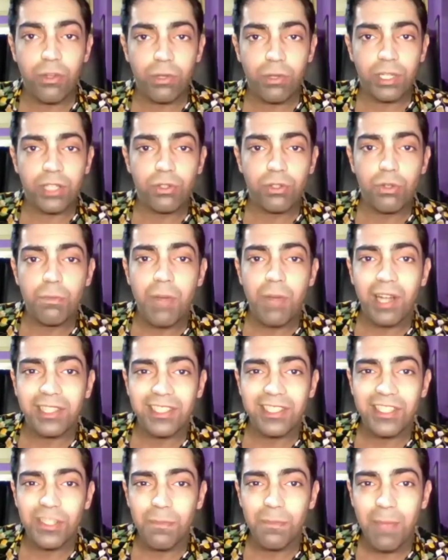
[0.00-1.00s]
In order to
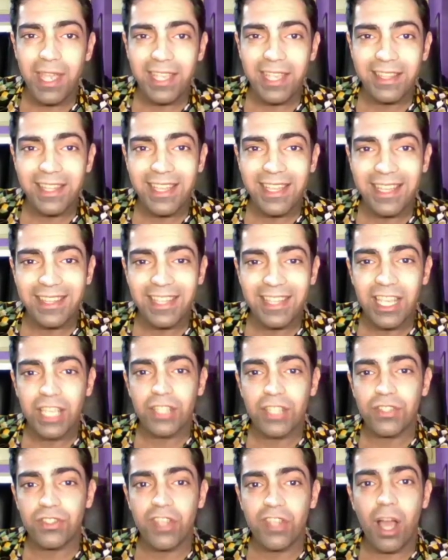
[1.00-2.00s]
participate in
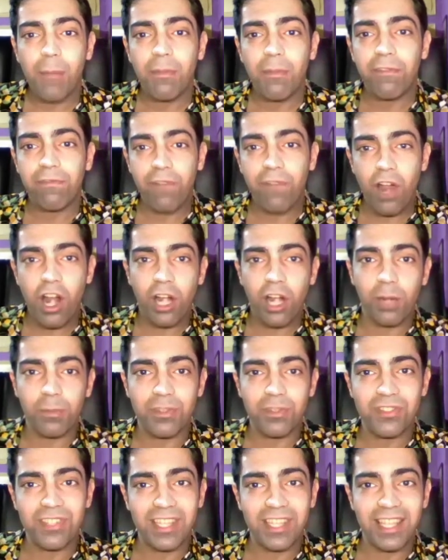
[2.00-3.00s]
some
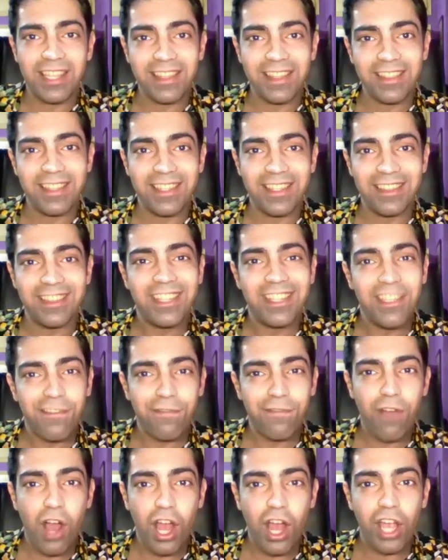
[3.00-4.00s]
farms in the
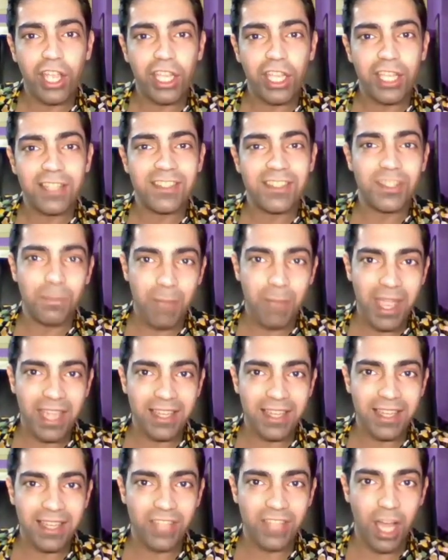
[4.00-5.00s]
DeFi
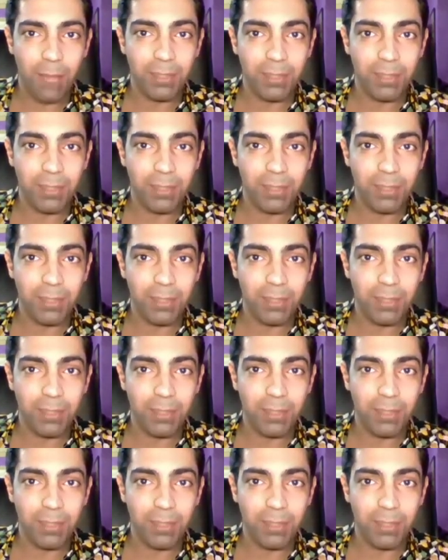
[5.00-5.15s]
space,